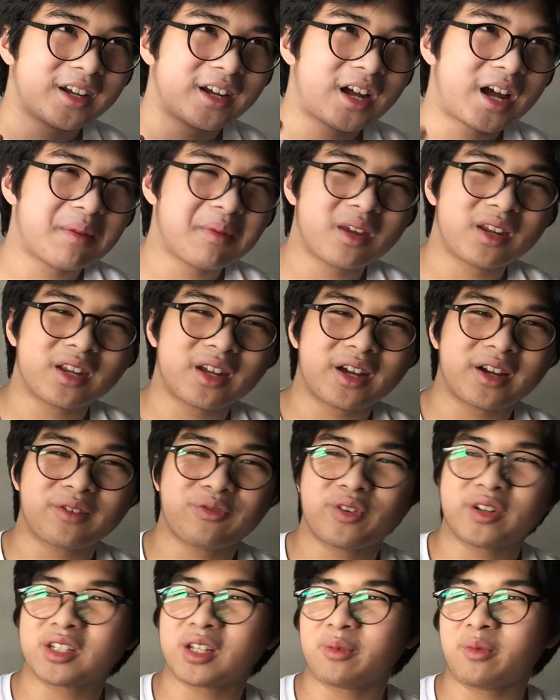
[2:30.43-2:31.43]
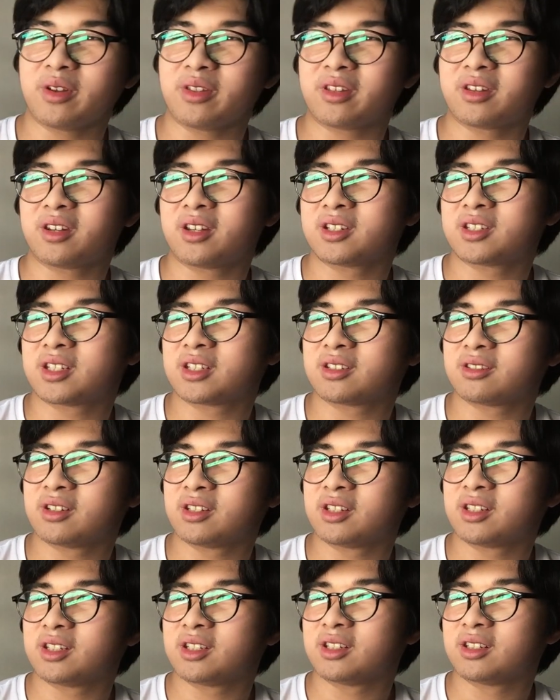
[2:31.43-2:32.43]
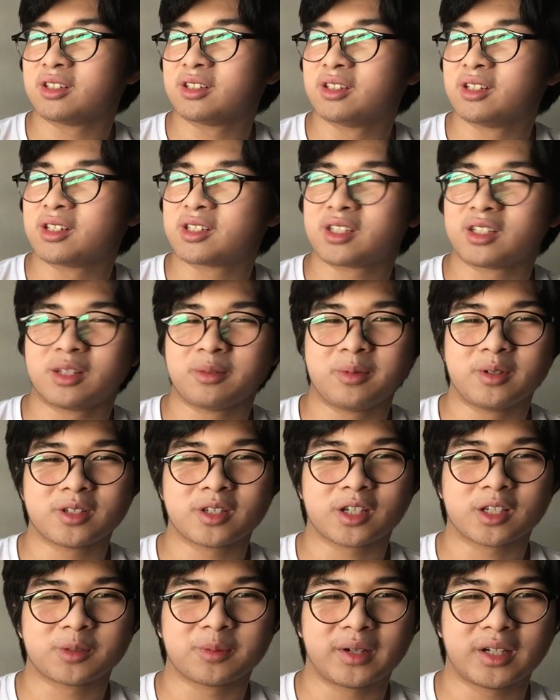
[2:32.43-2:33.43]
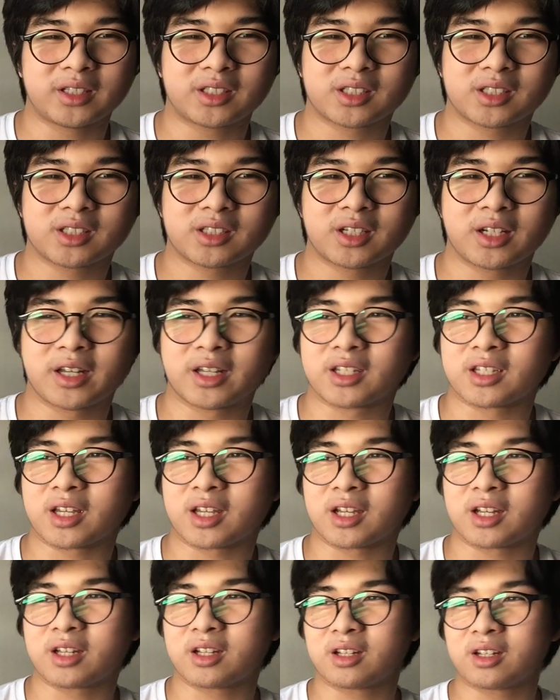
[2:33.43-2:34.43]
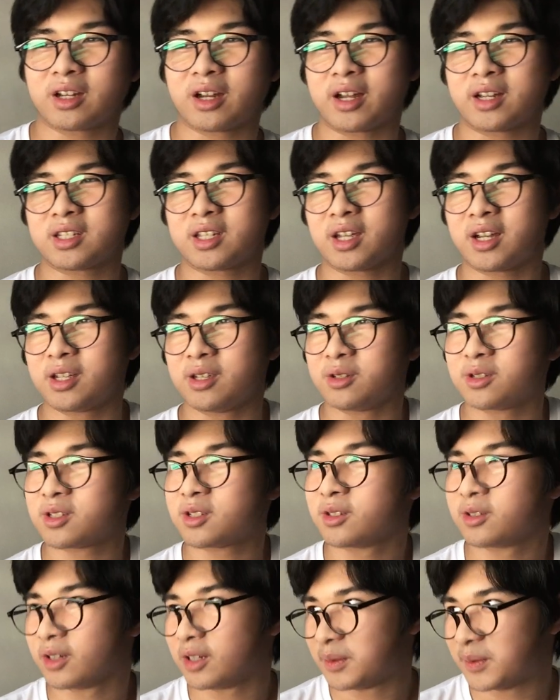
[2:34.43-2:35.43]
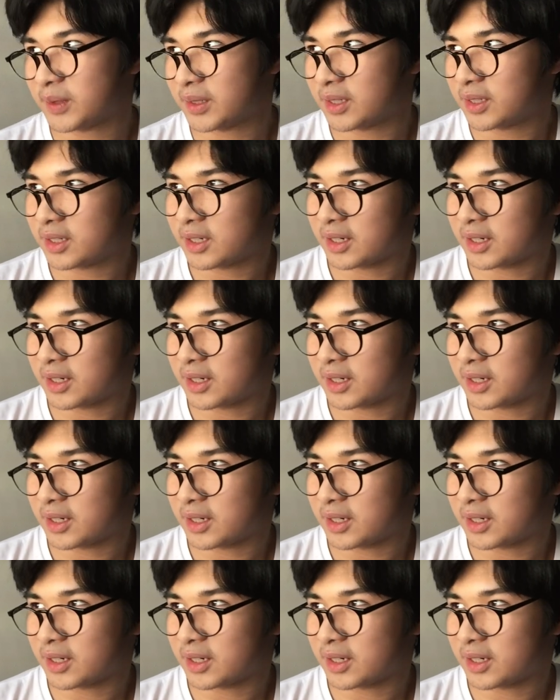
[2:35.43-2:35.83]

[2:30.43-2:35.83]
I mean, for someone that doesn't really listen to music as much as I say I used to anymore,